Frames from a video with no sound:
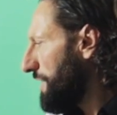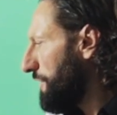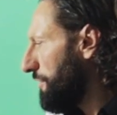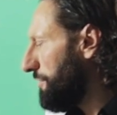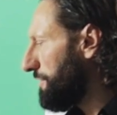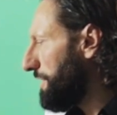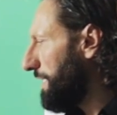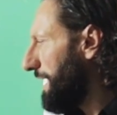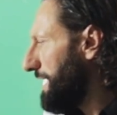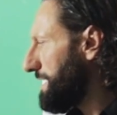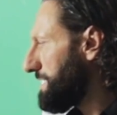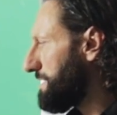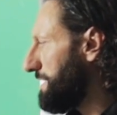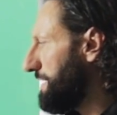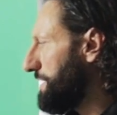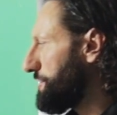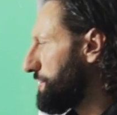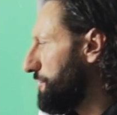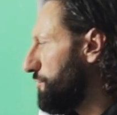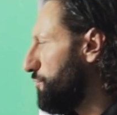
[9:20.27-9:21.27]
on the last
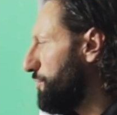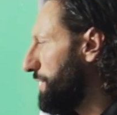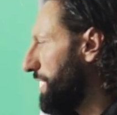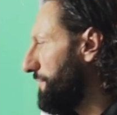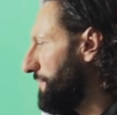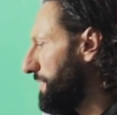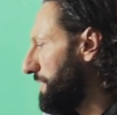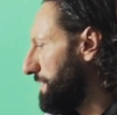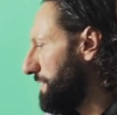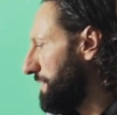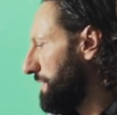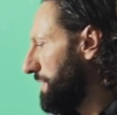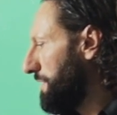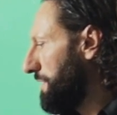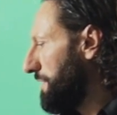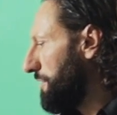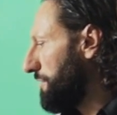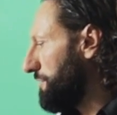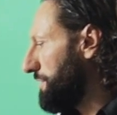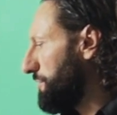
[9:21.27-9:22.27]
station we have
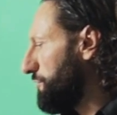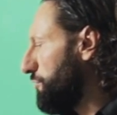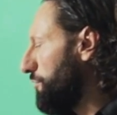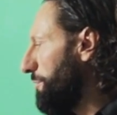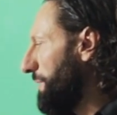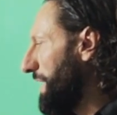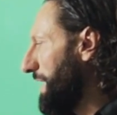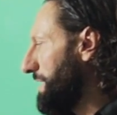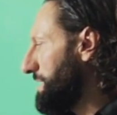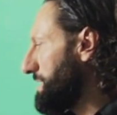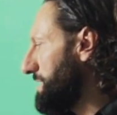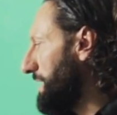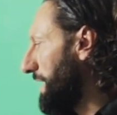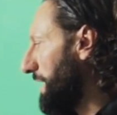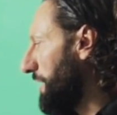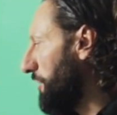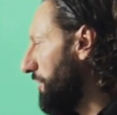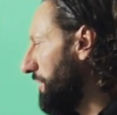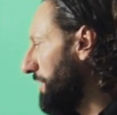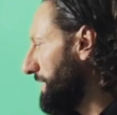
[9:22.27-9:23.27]
on the tool magazine
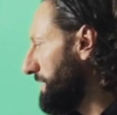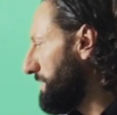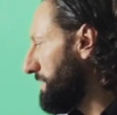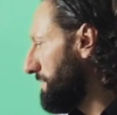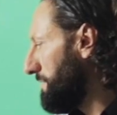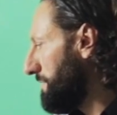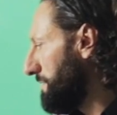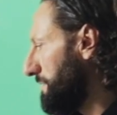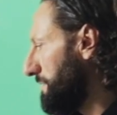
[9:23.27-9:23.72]
a collet.